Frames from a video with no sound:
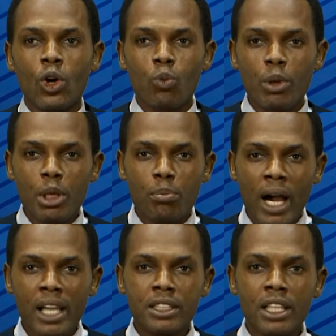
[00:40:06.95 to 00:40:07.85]
will be
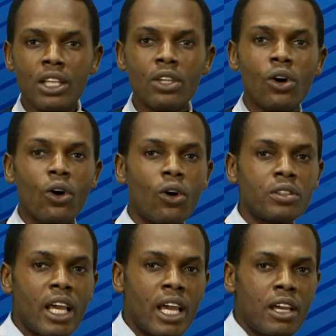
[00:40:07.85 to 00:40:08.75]
binding
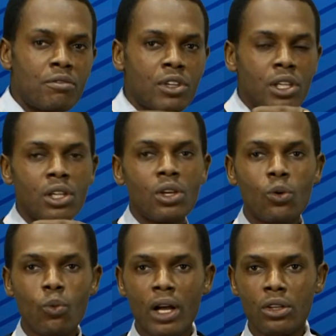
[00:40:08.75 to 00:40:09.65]
on every
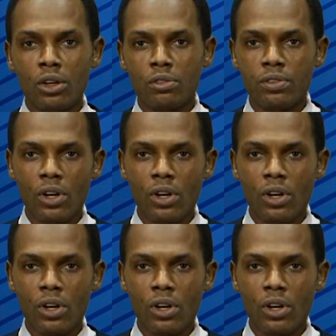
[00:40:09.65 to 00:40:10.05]
one of